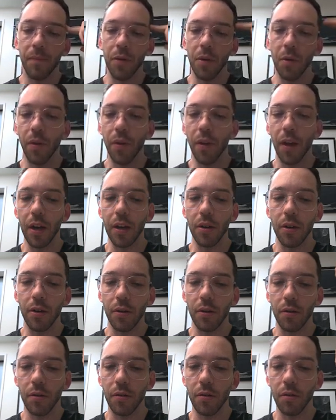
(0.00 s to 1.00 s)
You'll then
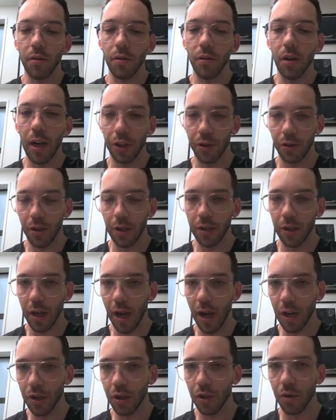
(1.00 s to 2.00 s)
do
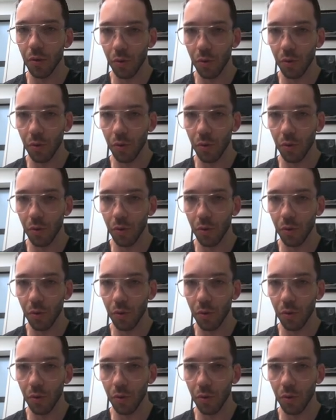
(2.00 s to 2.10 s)
electrodesiccation,